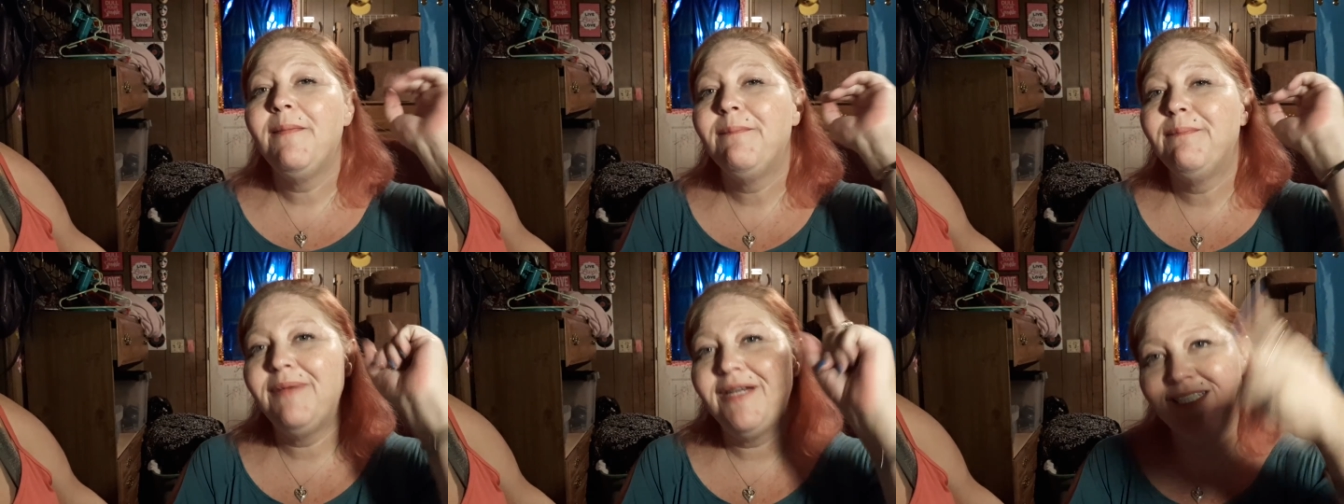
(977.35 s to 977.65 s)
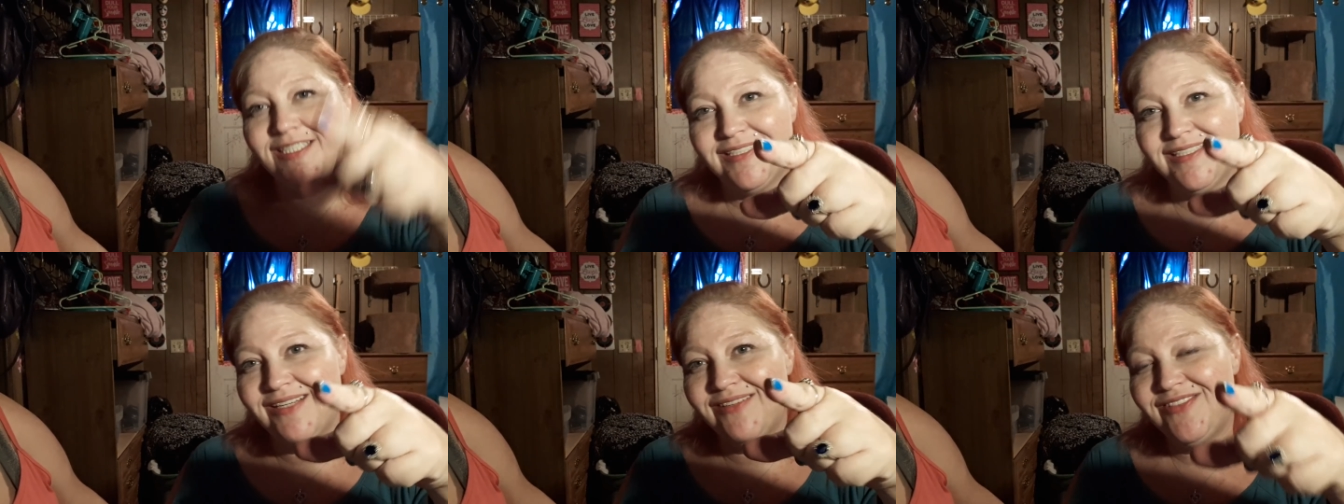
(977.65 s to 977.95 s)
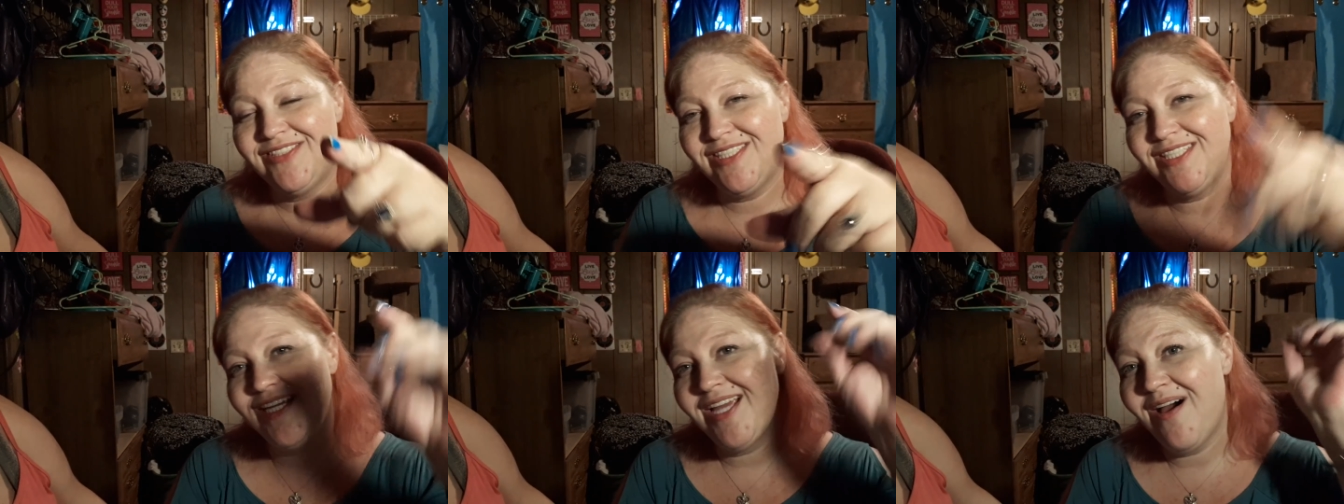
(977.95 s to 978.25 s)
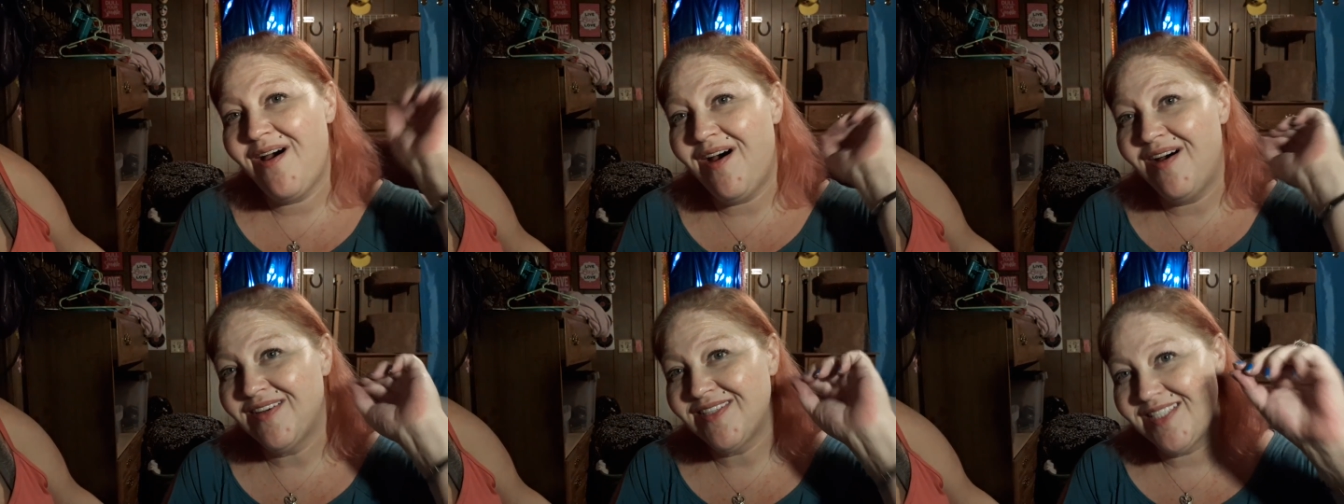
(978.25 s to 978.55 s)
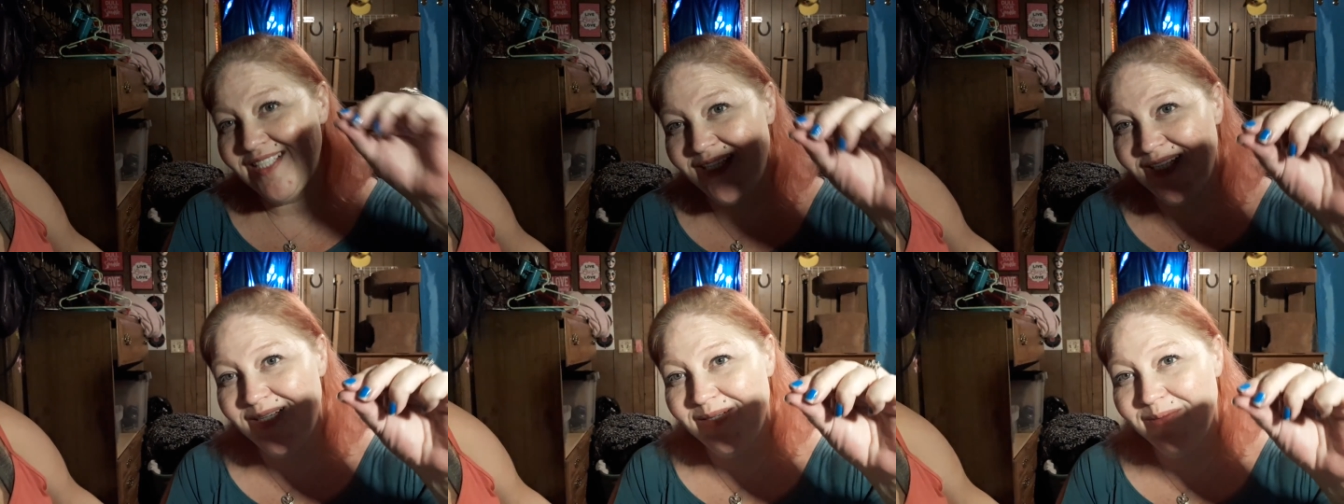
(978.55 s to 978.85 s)
Much love to y'all. I'll
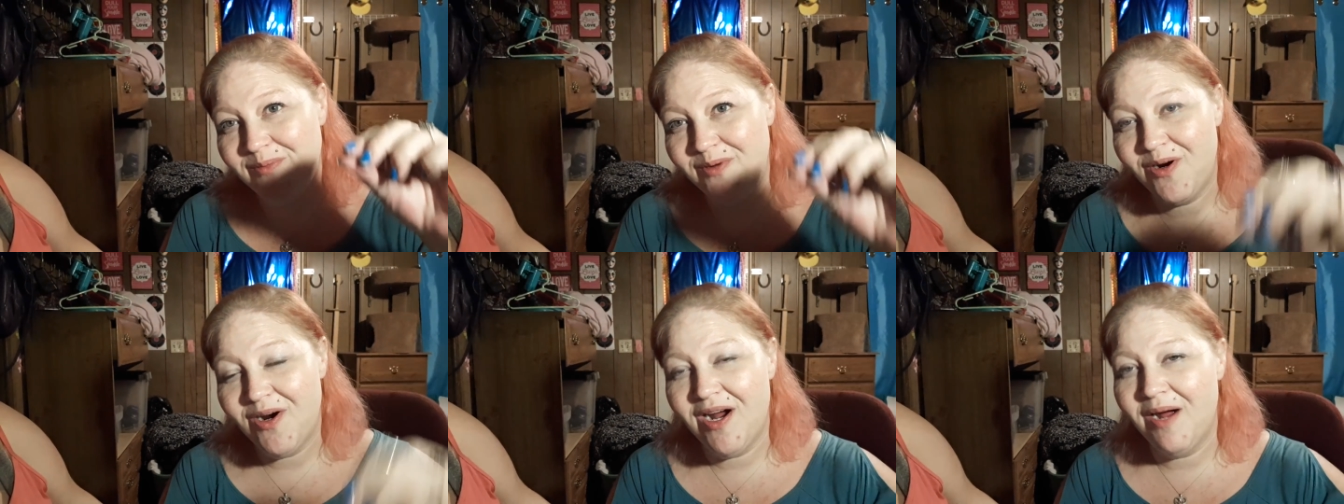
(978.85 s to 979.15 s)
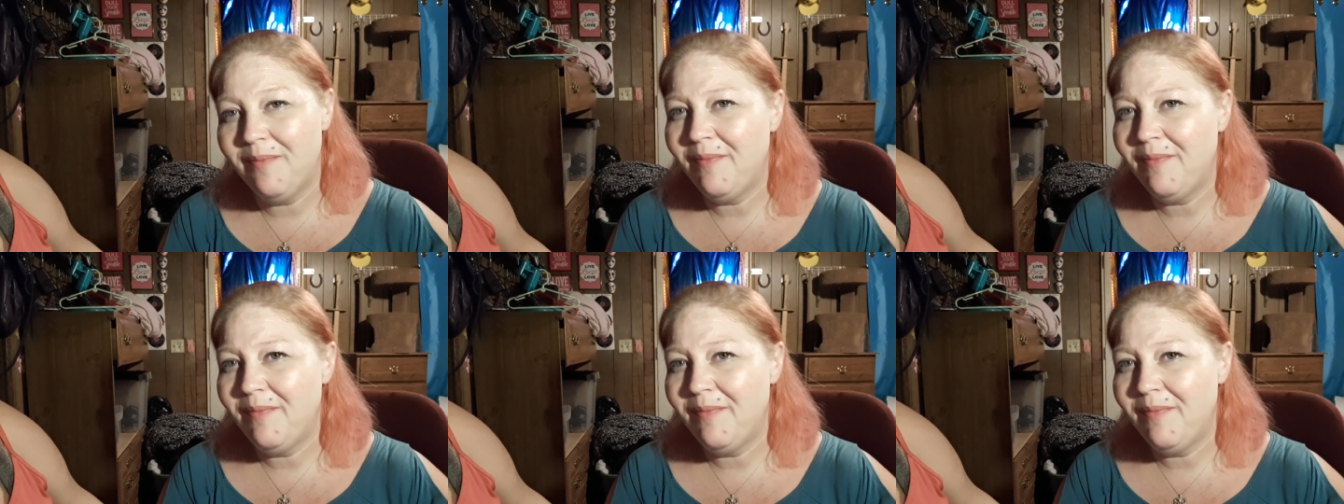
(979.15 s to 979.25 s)
see you tomorrow.